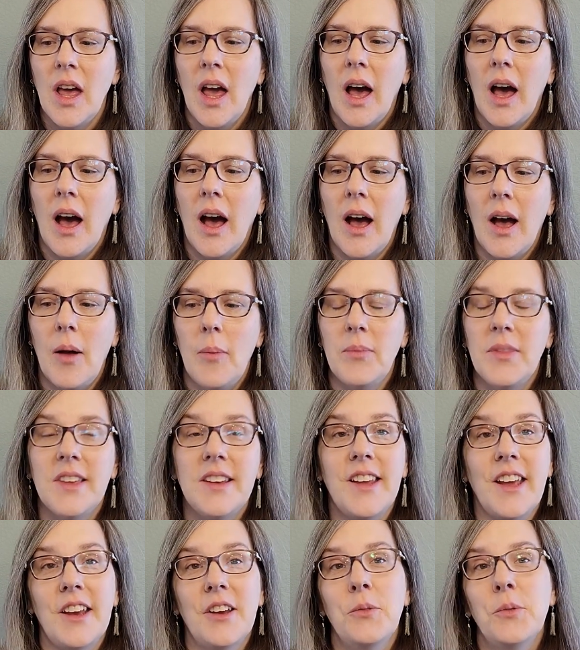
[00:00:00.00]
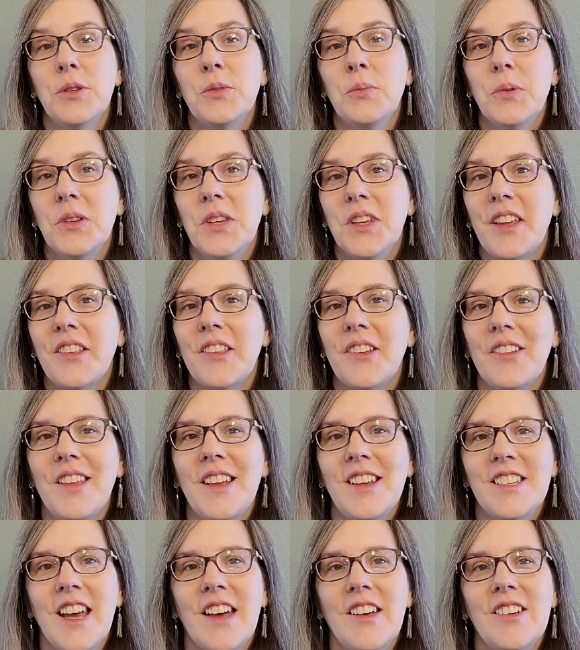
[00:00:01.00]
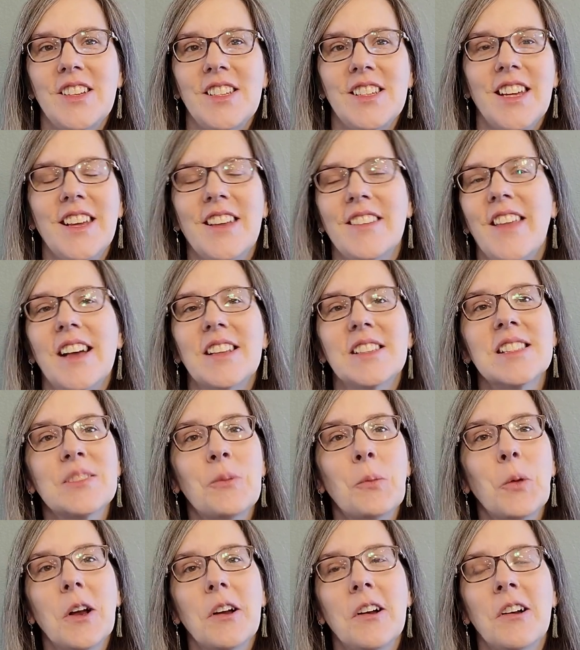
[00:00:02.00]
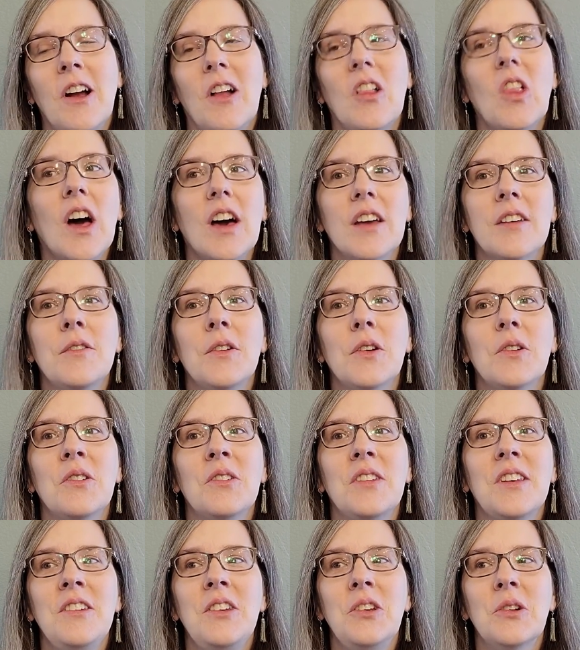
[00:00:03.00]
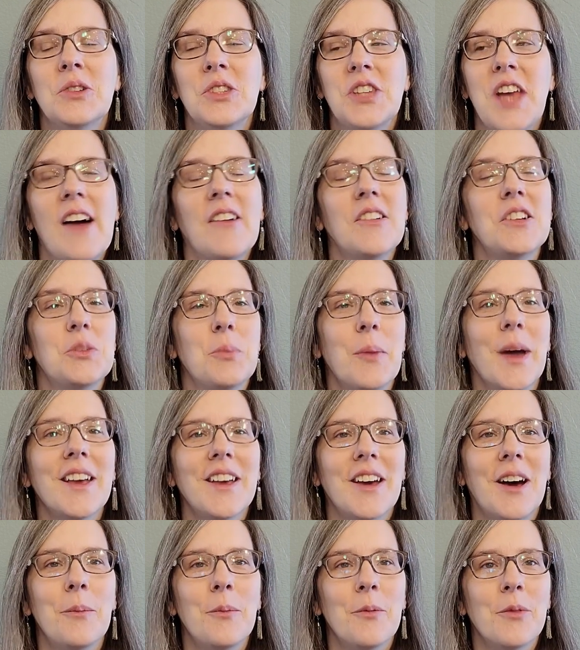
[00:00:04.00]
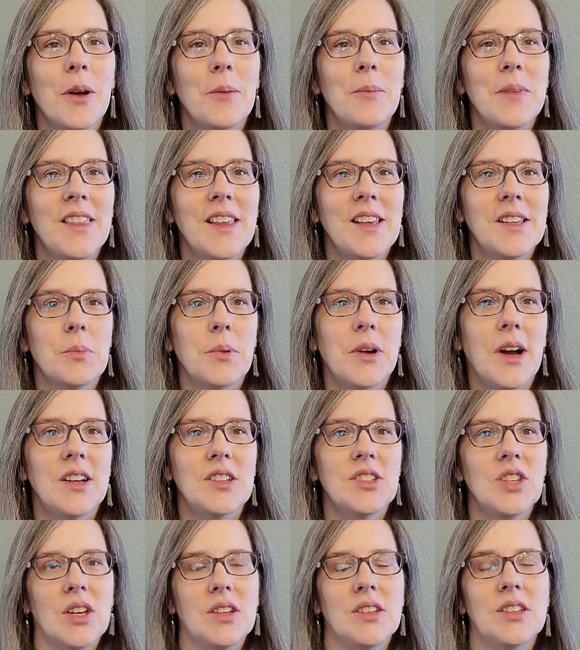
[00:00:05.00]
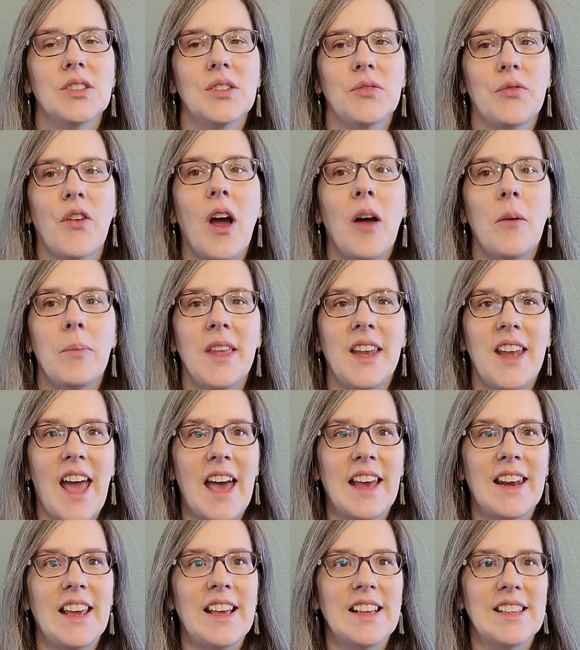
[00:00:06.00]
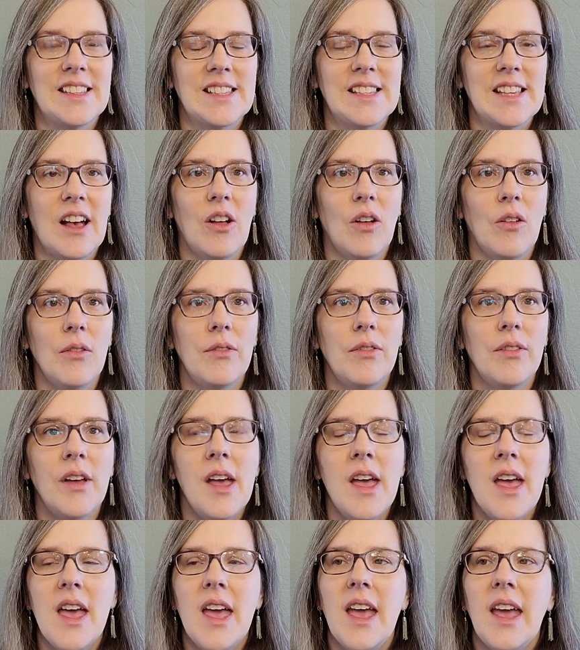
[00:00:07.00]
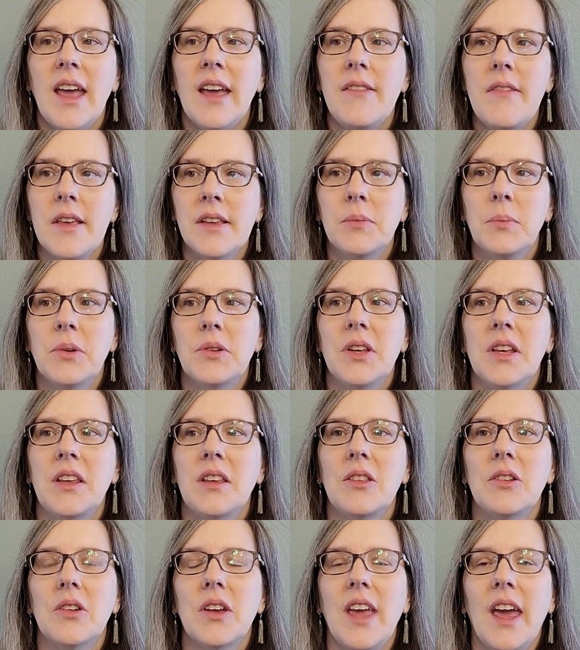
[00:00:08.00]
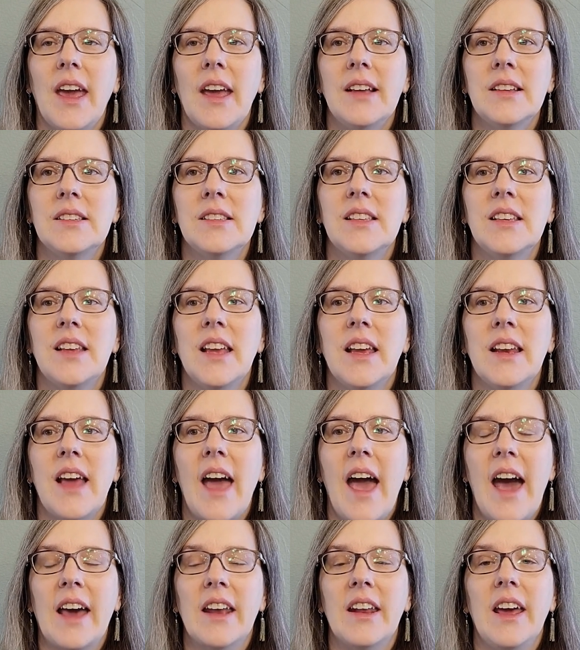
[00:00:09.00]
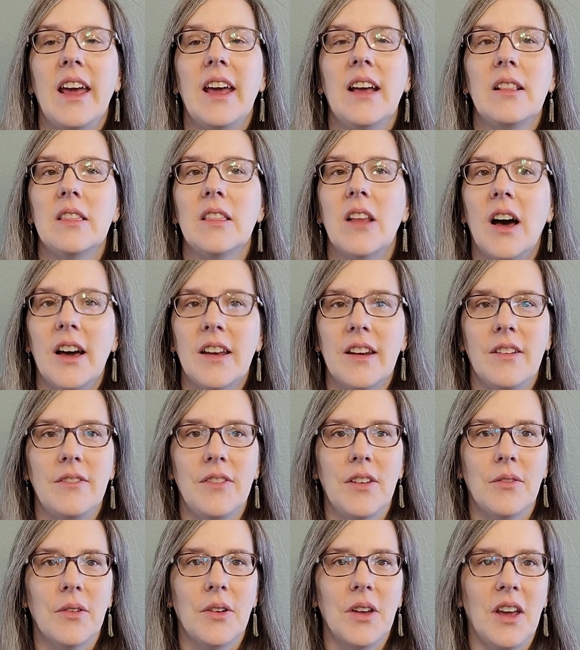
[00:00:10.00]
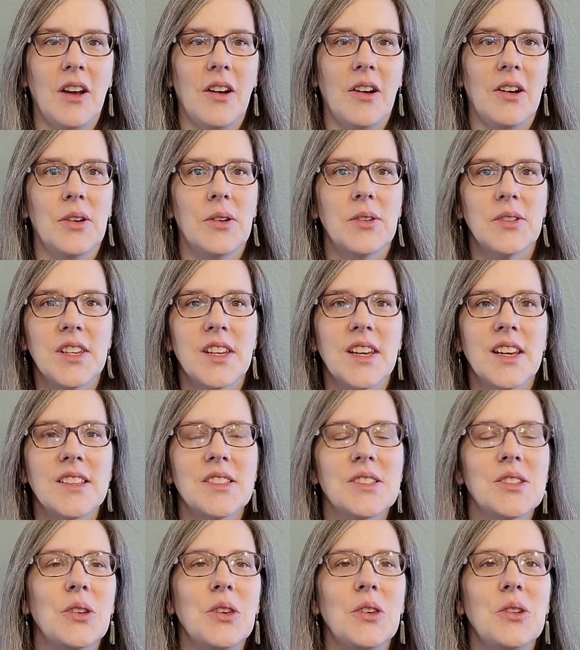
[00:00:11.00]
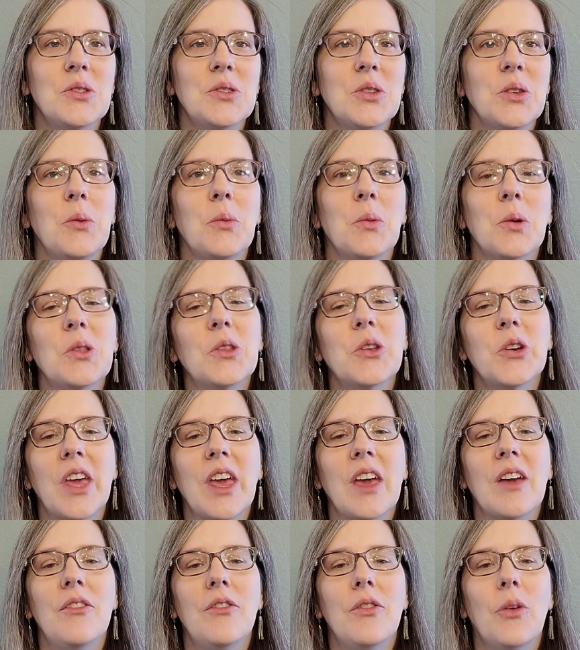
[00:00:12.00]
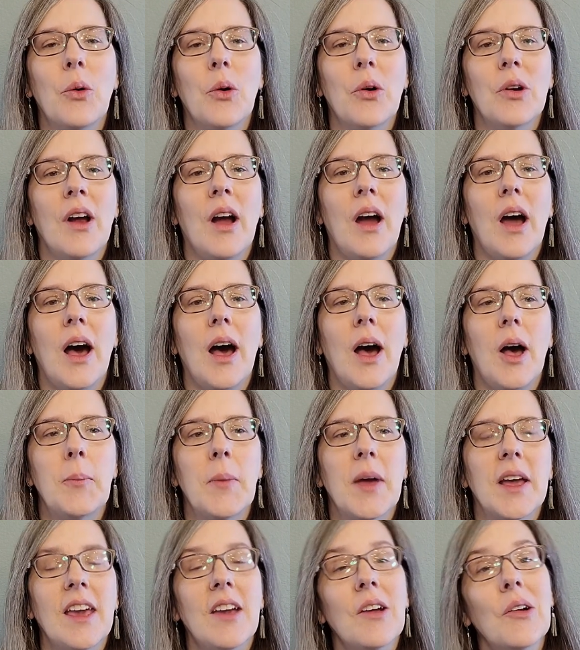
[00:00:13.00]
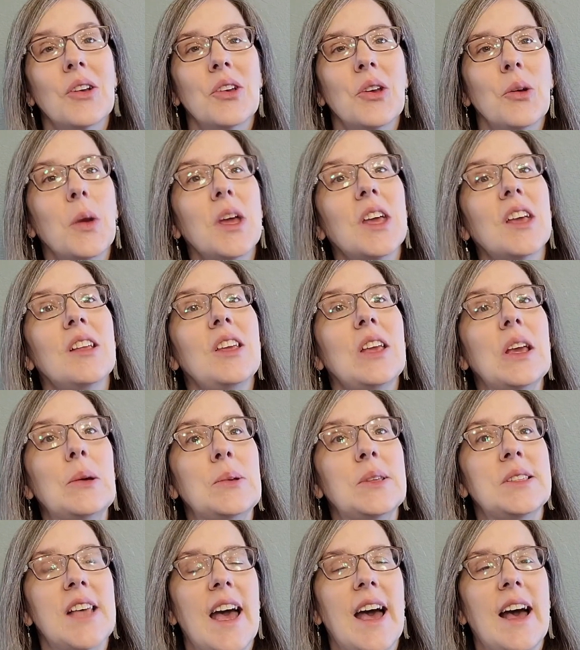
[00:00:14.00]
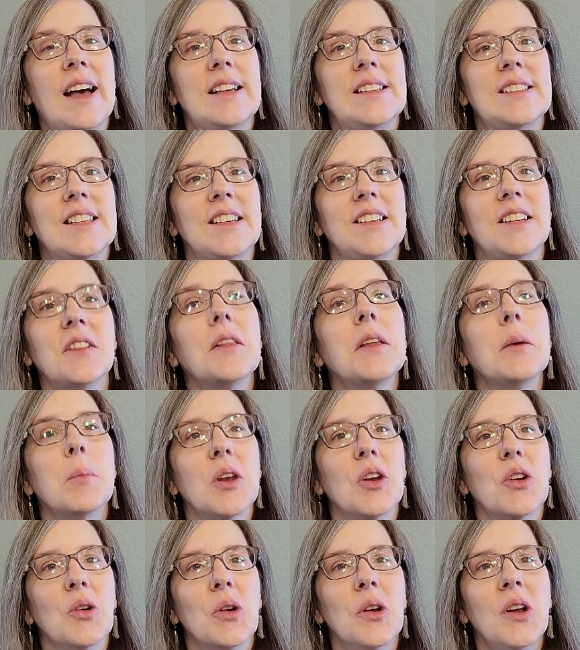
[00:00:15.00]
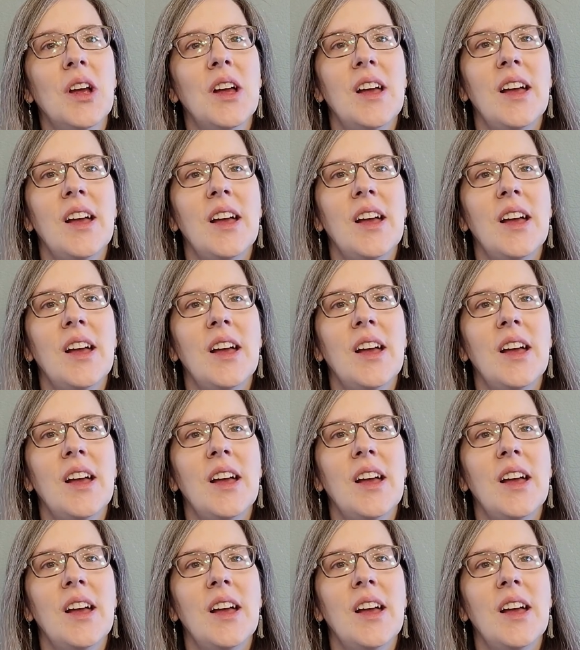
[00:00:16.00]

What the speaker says: The data was particularly challenging, and that's where a lot of your challenge might come from in these projects, is from the data itself. In this particular case, the data had a lot of different characters in it. So usually we're looking for a character we can use as a delimiter.